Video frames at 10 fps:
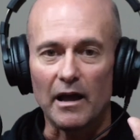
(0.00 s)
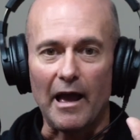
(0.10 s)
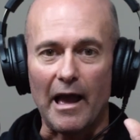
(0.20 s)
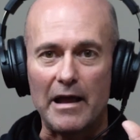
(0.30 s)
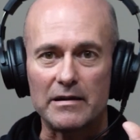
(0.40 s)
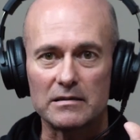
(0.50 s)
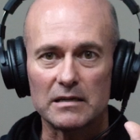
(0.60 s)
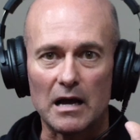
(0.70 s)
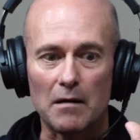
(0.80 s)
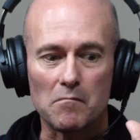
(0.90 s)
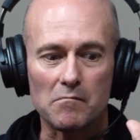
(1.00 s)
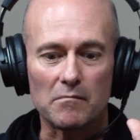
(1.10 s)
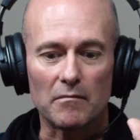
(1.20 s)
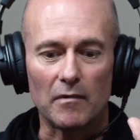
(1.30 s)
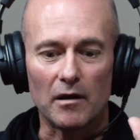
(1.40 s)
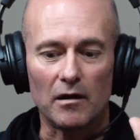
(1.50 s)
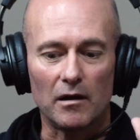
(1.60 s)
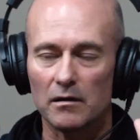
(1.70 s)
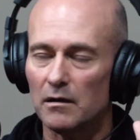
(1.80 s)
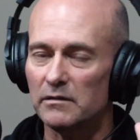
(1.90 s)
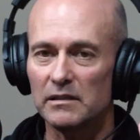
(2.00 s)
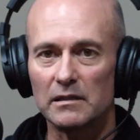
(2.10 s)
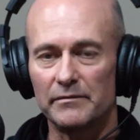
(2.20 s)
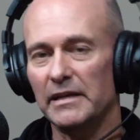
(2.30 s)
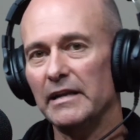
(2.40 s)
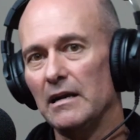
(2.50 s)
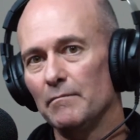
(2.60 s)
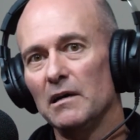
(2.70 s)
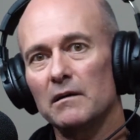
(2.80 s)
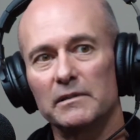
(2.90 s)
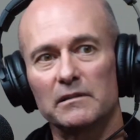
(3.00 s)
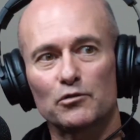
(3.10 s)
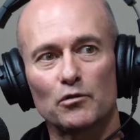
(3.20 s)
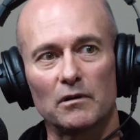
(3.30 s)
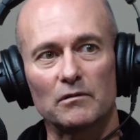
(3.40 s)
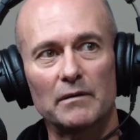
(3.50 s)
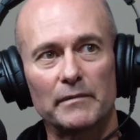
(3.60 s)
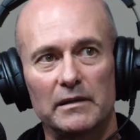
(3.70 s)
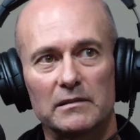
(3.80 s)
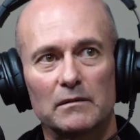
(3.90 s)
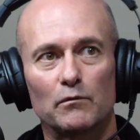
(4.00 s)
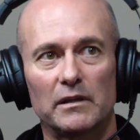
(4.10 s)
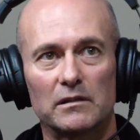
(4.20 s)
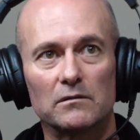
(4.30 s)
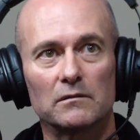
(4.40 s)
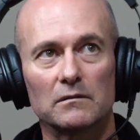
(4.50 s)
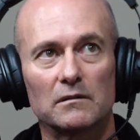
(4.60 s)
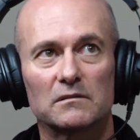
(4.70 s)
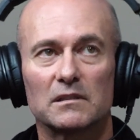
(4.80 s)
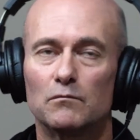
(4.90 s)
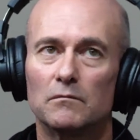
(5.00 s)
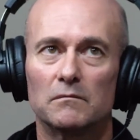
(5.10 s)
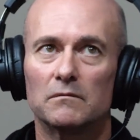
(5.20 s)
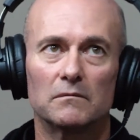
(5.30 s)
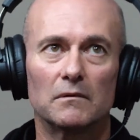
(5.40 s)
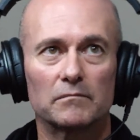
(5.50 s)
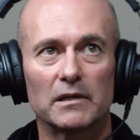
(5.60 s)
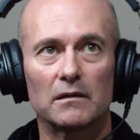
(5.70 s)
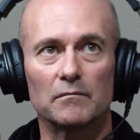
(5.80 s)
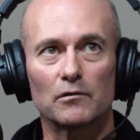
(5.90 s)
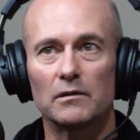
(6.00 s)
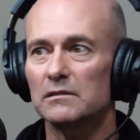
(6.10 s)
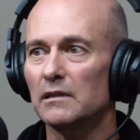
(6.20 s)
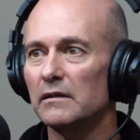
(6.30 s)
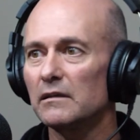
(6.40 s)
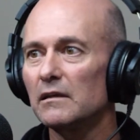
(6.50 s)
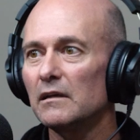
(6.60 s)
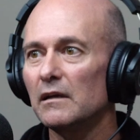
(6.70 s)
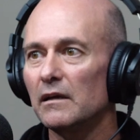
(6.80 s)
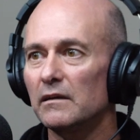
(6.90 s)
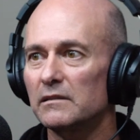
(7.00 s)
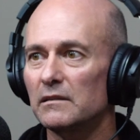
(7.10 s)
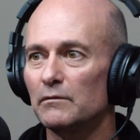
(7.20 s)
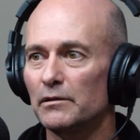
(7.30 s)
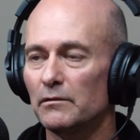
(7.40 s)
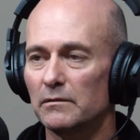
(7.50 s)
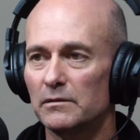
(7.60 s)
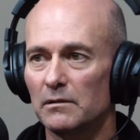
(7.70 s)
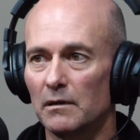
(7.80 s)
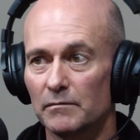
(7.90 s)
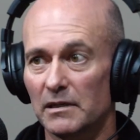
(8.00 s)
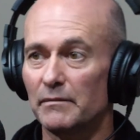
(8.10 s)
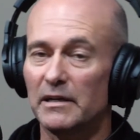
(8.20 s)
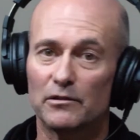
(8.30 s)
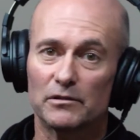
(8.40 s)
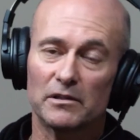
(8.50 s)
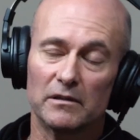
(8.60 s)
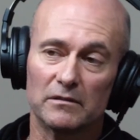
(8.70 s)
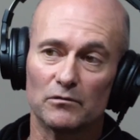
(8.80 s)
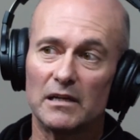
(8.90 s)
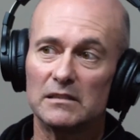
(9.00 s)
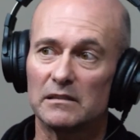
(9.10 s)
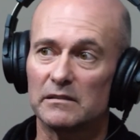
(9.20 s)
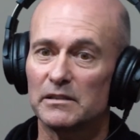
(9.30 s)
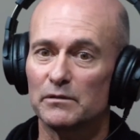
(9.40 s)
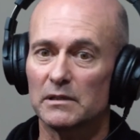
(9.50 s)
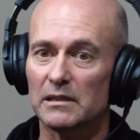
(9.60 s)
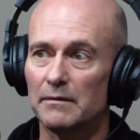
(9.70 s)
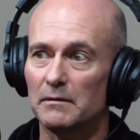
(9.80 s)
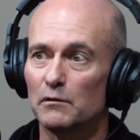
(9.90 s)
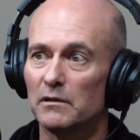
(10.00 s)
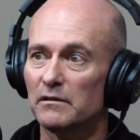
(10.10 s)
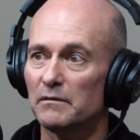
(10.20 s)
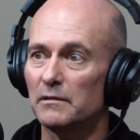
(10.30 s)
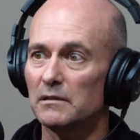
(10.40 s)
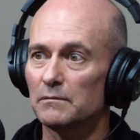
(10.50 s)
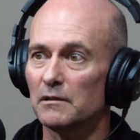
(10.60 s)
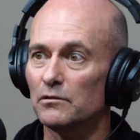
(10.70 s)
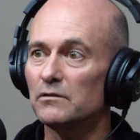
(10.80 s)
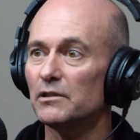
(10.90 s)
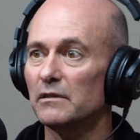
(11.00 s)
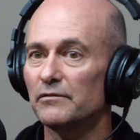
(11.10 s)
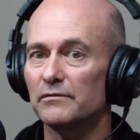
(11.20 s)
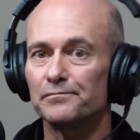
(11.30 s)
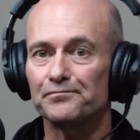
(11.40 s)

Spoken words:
And I didn't even get out of Melbourne, and Troy rang me and he said, "What are you doing?" And I said, "Well, I'm going to Queensland." And he said, "Well, I'm going to make a return to racing. Do you want to come and work with me as my crew chief?"